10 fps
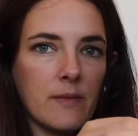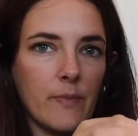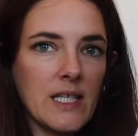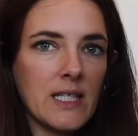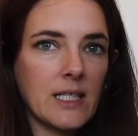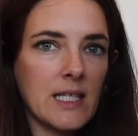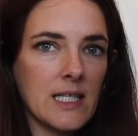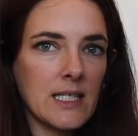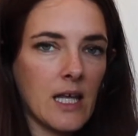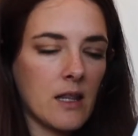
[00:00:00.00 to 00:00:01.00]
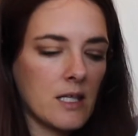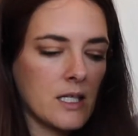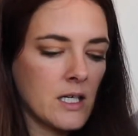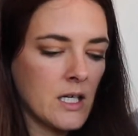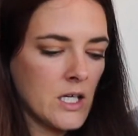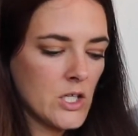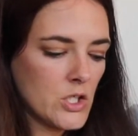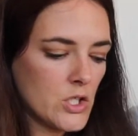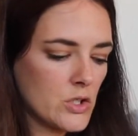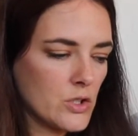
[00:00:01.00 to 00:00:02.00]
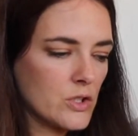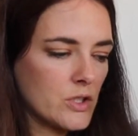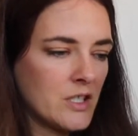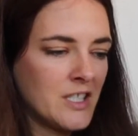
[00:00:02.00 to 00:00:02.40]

basically there's nothing to